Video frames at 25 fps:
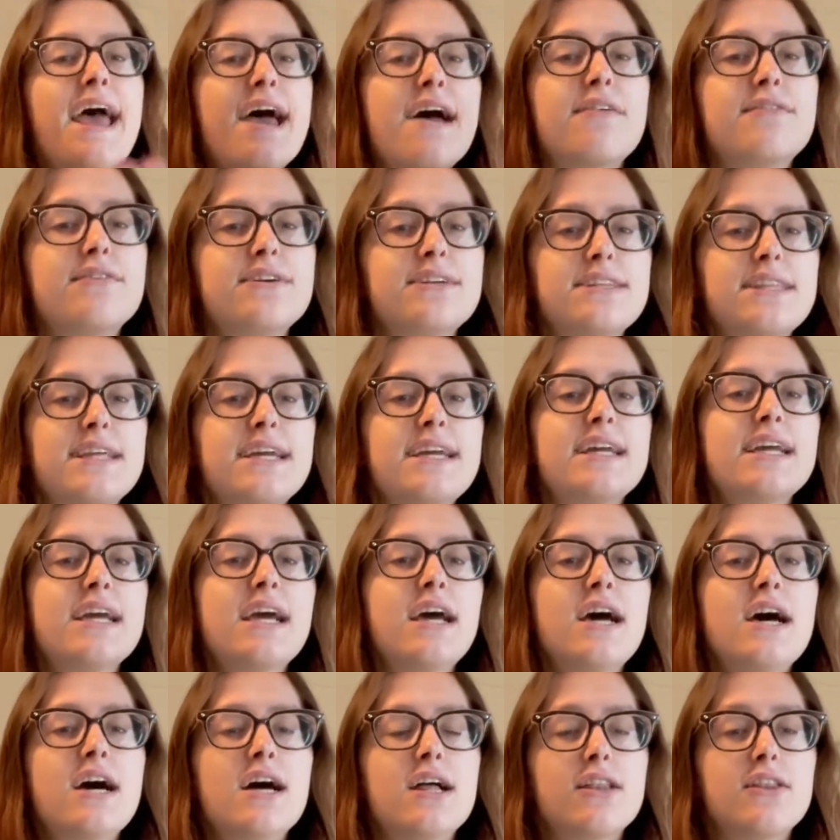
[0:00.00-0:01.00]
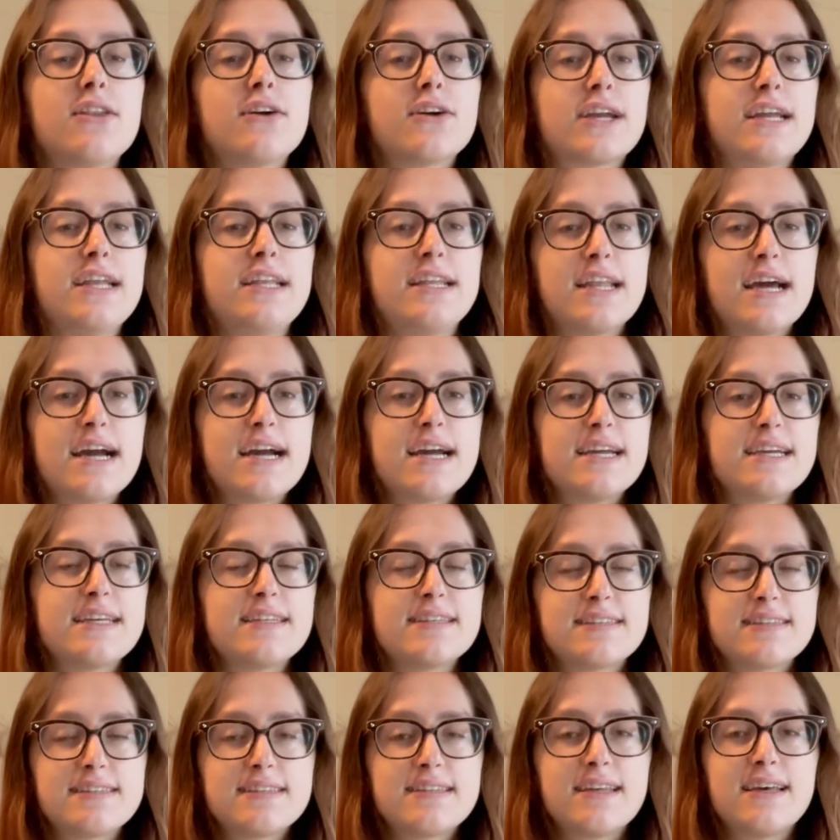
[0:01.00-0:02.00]
everything looking
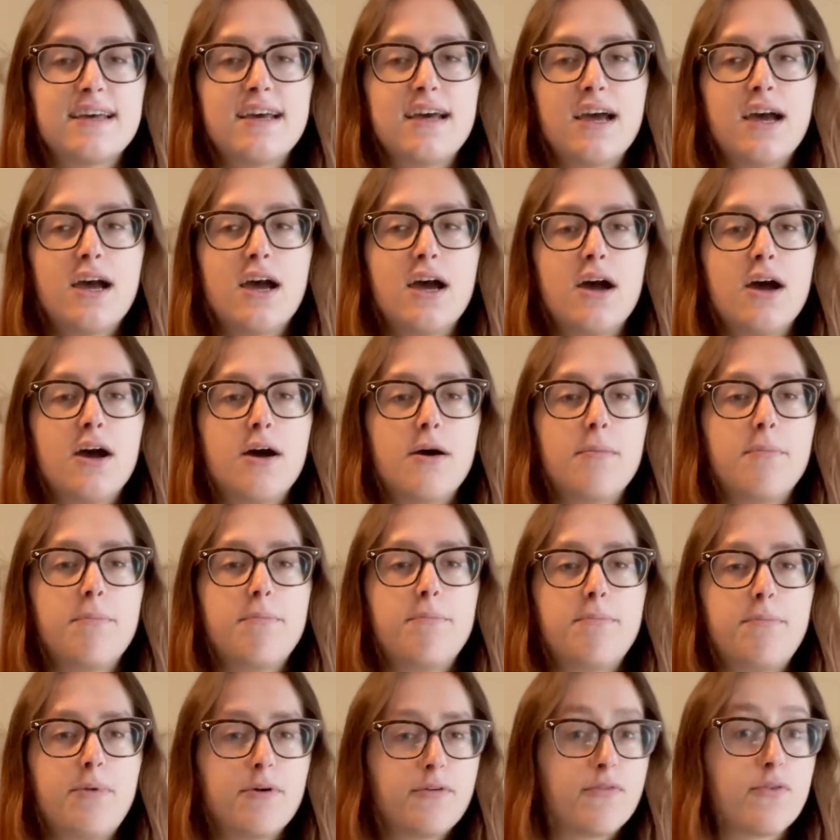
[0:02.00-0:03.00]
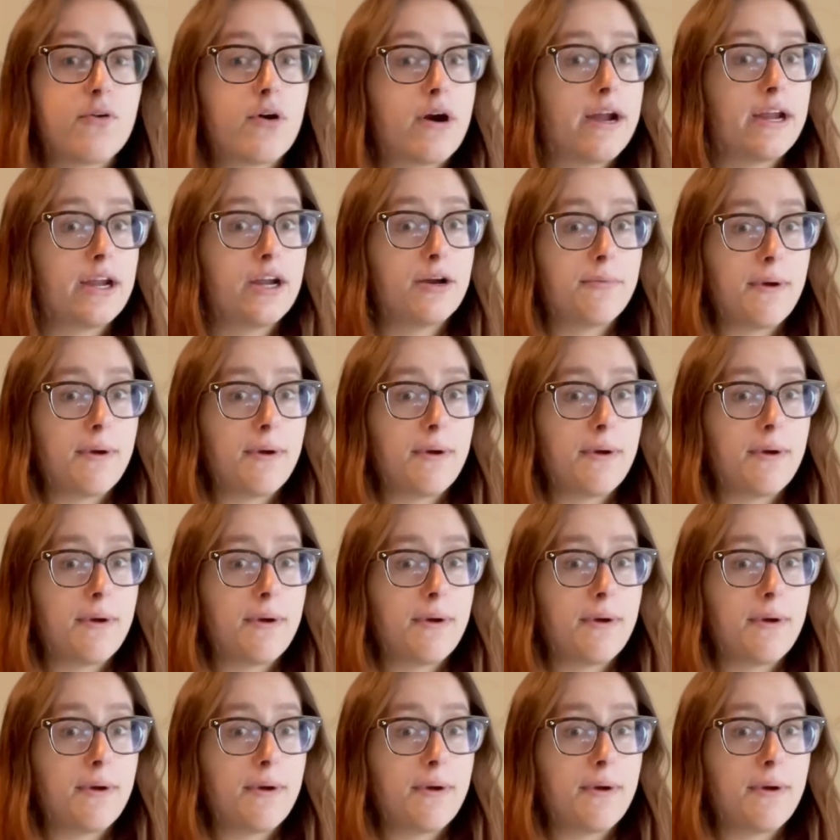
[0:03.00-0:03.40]
nice before I go